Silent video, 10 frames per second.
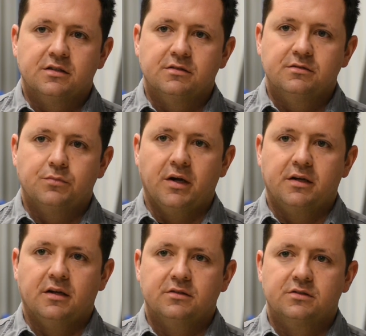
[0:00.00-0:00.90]
to
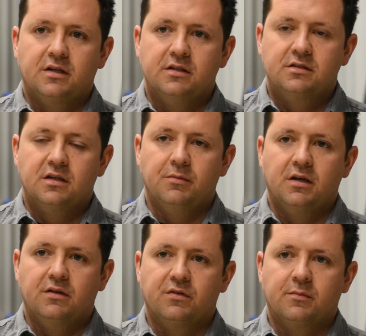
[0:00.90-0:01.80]
break down skids
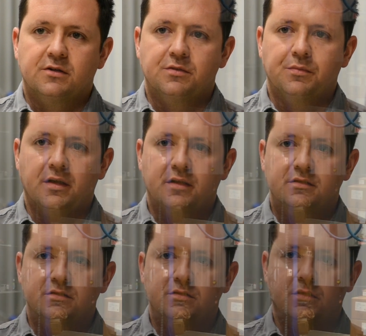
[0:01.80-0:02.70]
coming in from our suppliers and